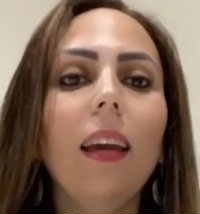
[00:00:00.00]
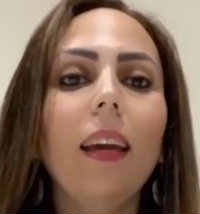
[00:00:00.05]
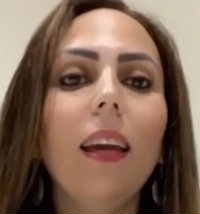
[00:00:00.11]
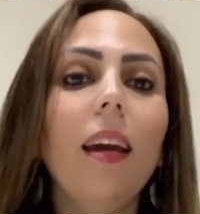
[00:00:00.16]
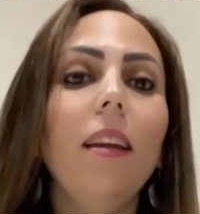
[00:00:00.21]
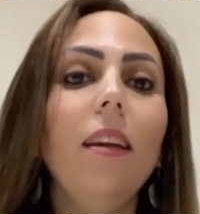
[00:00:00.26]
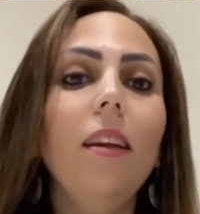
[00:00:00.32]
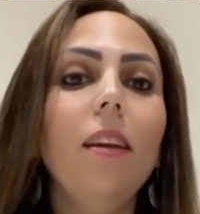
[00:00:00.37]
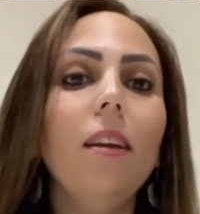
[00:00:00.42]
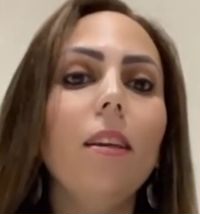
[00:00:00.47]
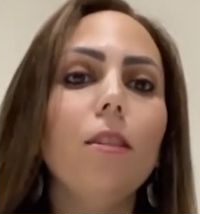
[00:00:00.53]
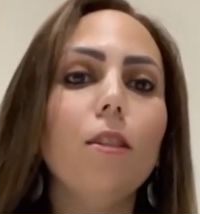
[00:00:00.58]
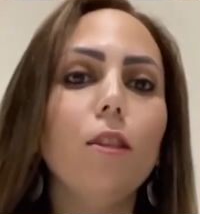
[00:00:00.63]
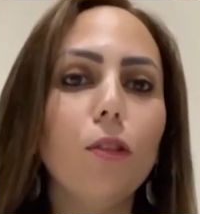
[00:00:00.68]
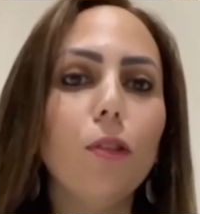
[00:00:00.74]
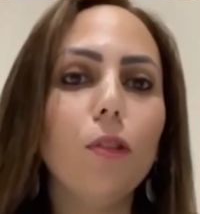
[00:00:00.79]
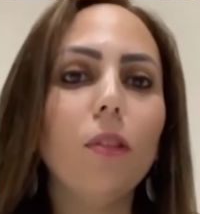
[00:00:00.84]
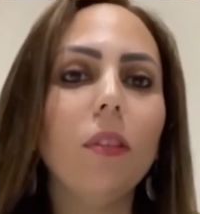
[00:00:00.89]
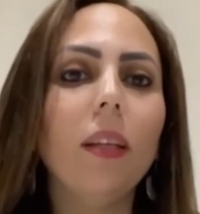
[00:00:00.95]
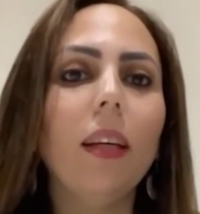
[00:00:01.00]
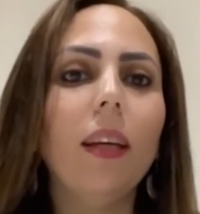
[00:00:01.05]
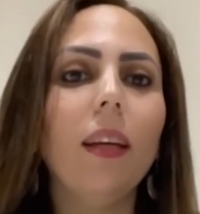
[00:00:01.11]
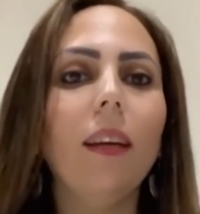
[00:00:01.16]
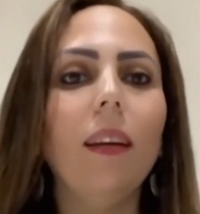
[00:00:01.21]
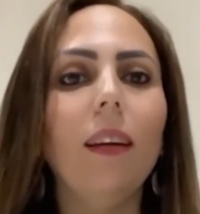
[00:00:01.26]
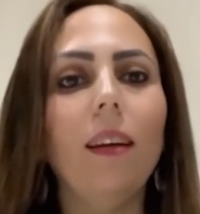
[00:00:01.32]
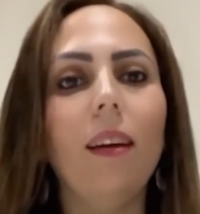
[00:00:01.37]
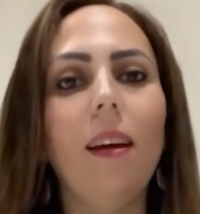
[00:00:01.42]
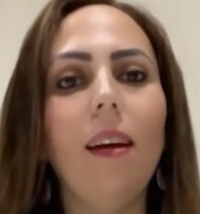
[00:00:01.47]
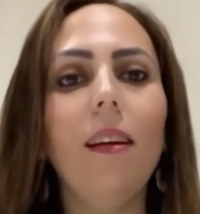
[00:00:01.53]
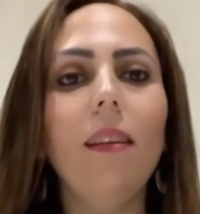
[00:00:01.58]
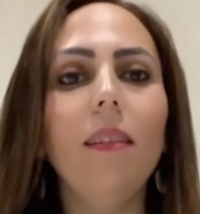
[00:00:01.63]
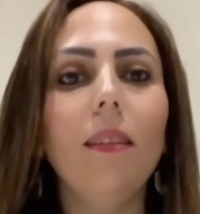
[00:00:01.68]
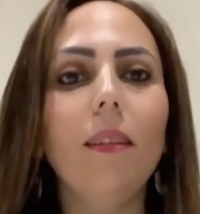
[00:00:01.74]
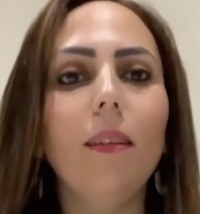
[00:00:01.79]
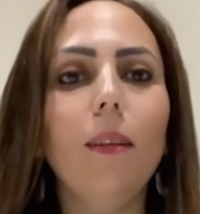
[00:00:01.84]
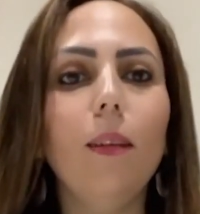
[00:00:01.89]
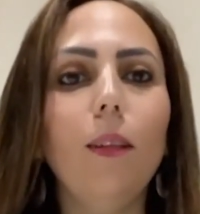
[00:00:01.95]
career is a journey, and
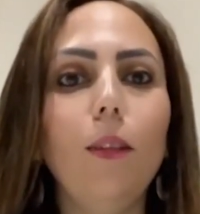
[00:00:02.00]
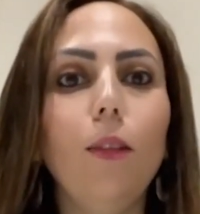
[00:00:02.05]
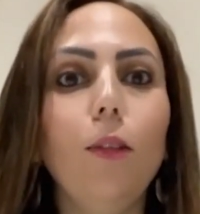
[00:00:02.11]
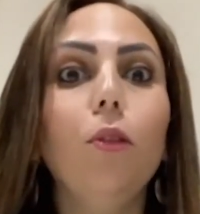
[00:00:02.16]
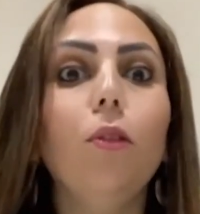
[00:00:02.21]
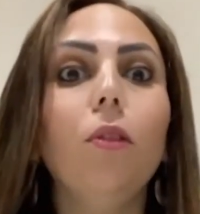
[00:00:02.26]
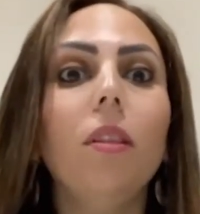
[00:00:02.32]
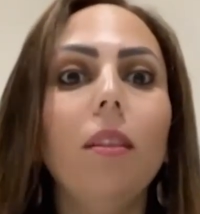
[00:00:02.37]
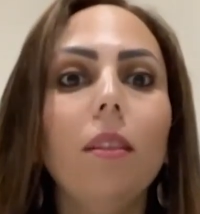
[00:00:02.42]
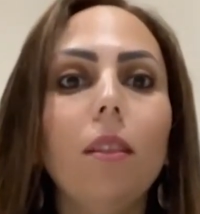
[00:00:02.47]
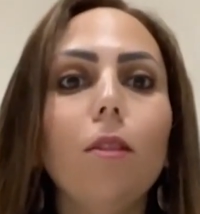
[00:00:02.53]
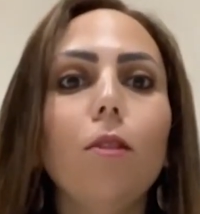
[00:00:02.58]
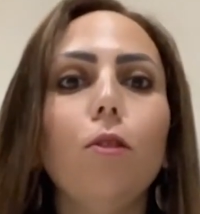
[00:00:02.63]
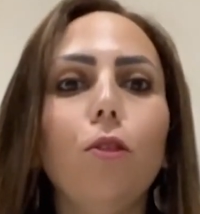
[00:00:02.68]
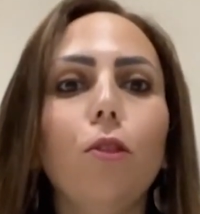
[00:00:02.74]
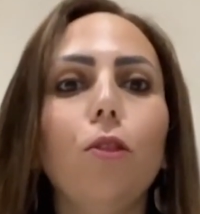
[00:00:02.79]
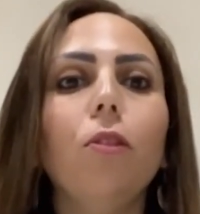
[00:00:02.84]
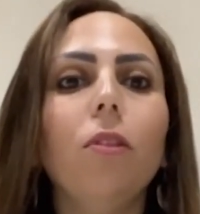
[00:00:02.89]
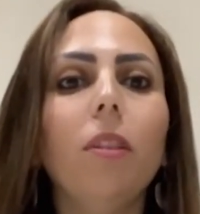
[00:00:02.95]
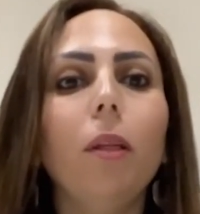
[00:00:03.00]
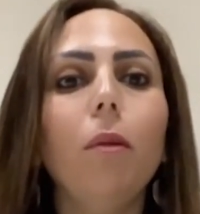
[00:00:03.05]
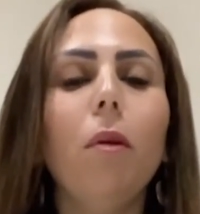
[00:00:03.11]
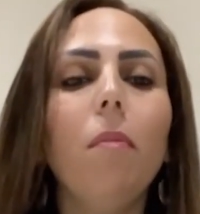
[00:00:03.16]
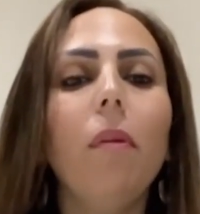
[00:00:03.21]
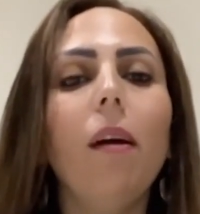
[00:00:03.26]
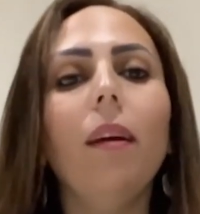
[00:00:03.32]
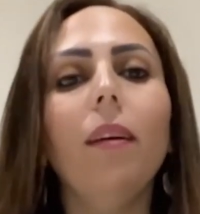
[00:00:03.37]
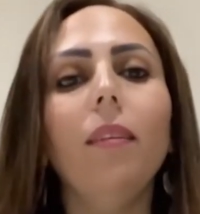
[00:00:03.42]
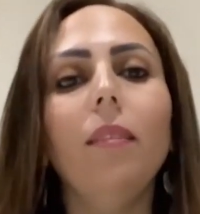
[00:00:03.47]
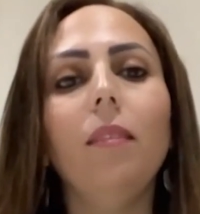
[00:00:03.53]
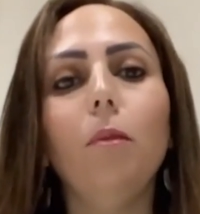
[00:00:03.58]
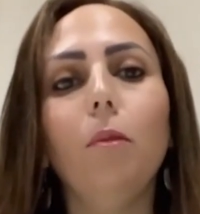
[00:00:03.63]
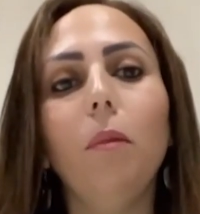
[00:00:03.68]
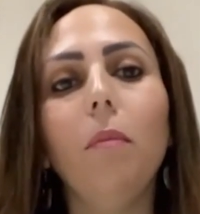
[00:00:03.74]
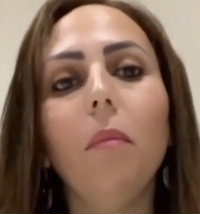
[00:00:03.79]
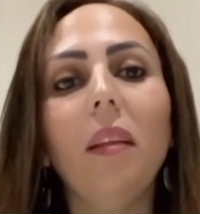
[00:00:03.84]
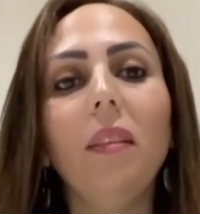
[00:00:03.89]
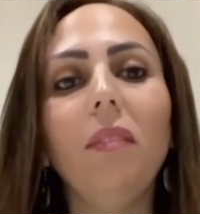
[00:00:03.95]
during this journey we
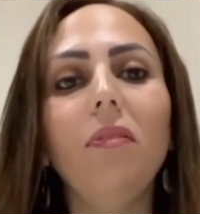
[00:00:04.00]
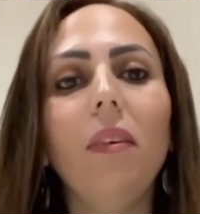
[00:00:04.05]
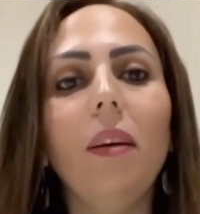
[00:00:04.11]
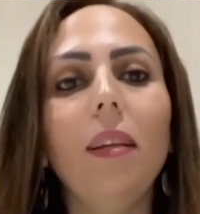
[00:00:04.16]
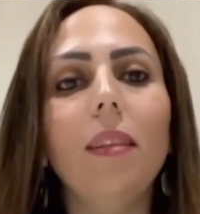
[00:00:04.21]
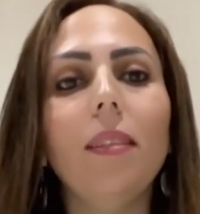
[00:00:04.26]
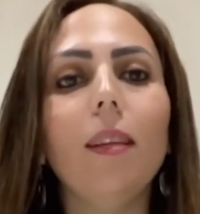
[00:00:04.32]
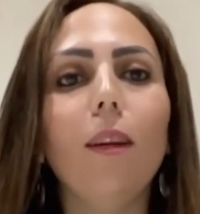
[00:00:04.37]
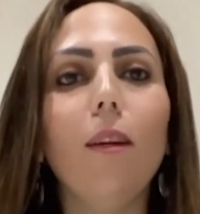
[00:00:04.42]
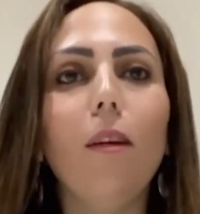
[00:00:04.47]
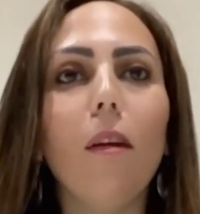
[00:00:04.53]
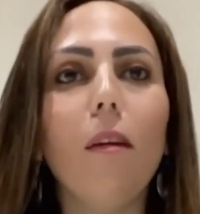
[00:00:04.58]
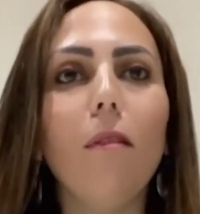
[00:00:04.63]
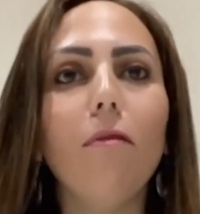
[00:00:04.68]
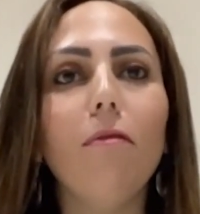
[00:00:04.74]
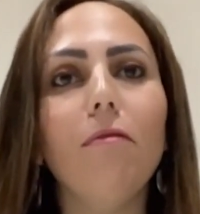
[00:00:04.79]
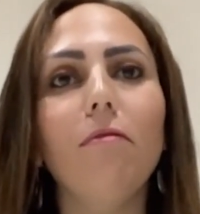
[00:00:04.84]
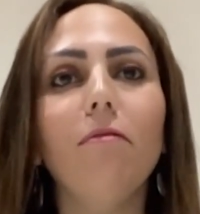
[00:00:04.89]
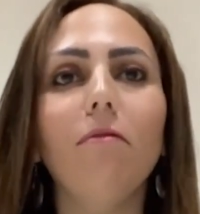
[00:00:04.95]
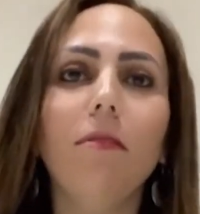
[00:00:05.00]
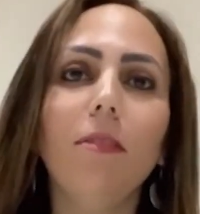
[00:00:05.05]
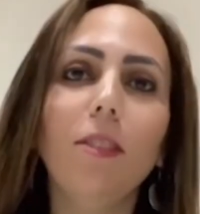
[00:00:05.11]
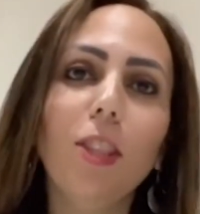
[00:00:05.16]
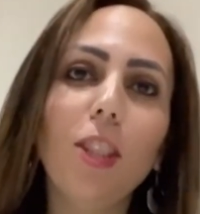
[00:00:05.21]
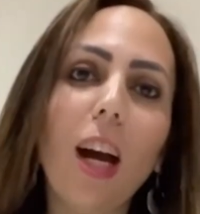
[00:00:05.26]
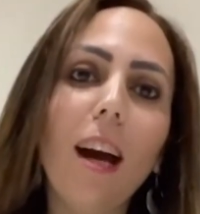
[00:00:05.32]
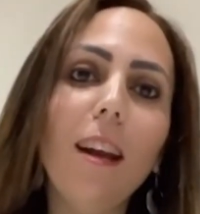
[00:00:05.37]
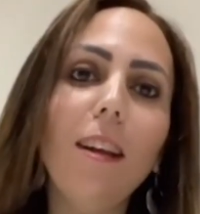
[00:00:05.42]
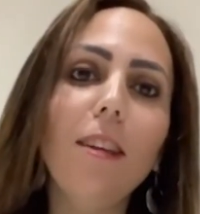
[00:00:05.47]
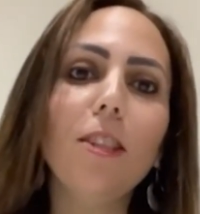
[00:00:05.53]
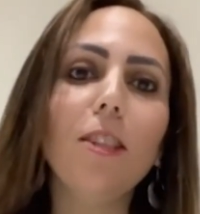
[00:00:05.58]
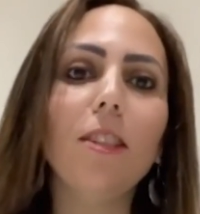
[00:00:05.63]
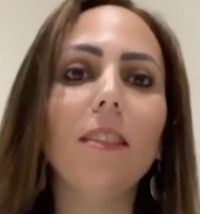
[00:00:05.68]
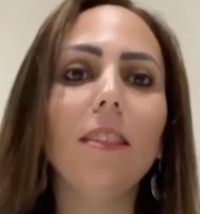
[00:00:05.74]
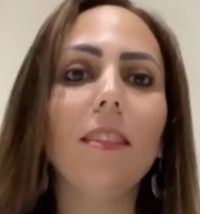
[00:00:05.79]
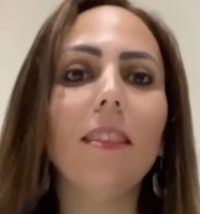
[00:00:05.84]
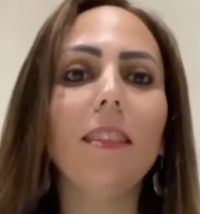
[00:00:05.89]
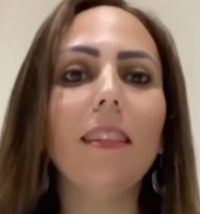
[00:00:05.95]
might face a lot of
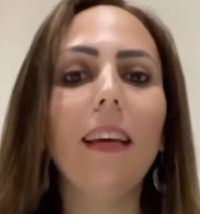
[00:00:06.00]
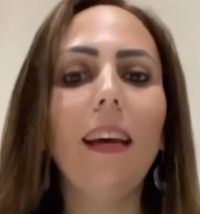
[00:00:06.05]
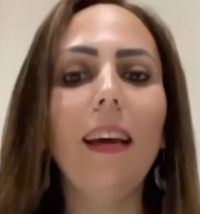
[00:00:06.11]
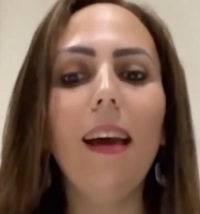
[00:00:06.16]
challenges.